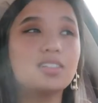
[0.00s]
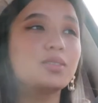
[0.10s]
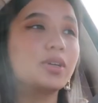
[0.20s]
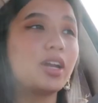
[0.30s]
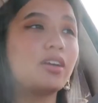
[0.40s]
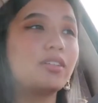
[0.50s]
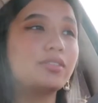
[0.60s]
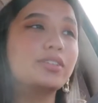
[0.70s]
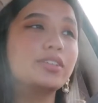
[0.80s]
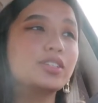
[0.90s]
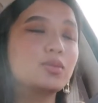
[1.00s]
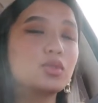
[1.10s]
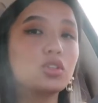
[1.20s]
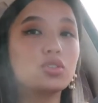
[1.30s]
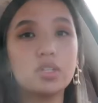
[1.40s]
we're gonna have some
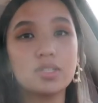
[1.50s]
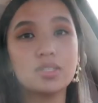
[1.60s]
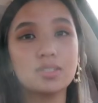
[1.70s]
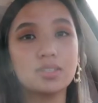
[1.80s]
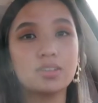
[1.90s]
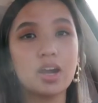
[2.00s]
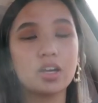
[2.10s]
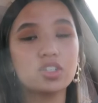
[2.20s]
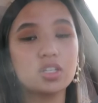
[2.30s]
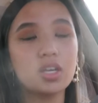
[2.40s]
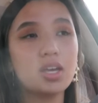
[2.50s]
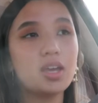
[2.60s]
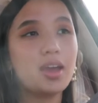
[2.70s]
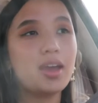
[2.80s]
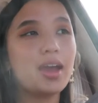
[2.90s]
social distance interaction
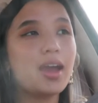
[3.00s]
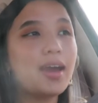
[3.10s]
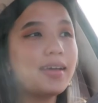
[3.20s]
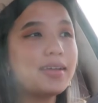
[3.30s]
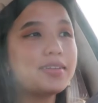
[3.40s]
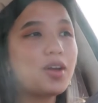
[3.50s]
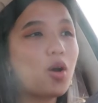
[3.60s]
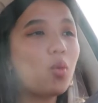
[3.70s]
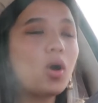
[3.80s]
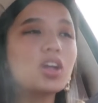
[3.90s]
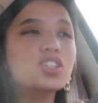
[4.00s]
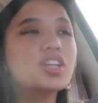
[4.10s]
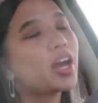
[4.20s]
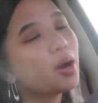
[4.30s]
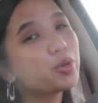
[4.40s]
and watch
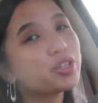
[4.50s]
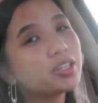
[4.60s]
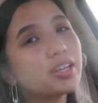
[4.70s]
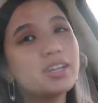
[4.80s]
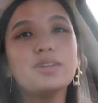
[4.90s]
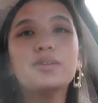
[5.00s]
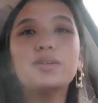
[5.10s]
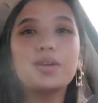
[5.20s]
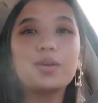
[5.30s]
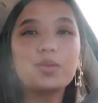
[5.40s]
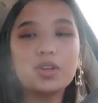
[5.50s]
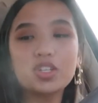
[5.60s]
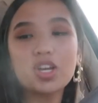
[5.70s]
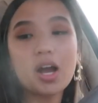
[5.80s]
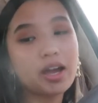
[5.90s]
Hamilton,
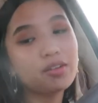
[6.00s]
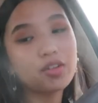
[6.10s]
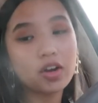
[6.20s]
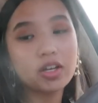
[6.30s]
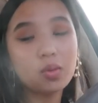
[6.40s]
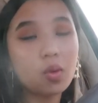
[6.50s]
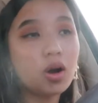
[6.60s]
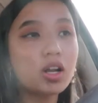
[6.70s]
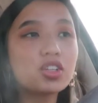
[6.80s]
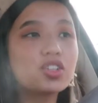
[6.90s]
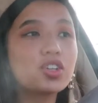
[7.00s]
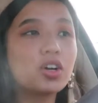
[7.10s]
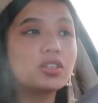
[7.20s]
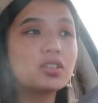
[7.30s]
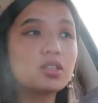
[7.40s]
which I have already watched
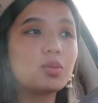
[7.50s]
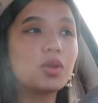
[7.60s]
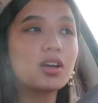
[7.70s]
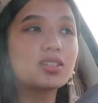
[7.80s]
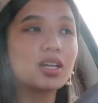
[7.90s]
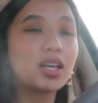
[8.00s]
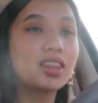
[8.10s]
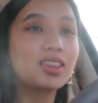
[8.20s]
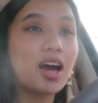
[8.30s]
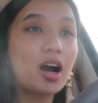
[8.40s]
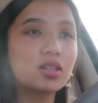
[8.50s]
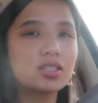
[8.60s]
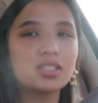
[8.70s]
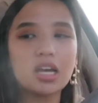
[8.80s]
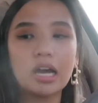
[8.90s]
on Disney Plus like
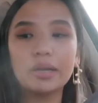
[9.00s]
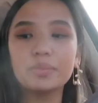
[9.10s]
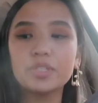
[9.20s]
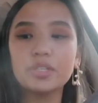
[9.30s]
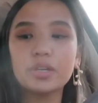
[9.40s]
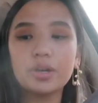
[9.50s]
1,000 times.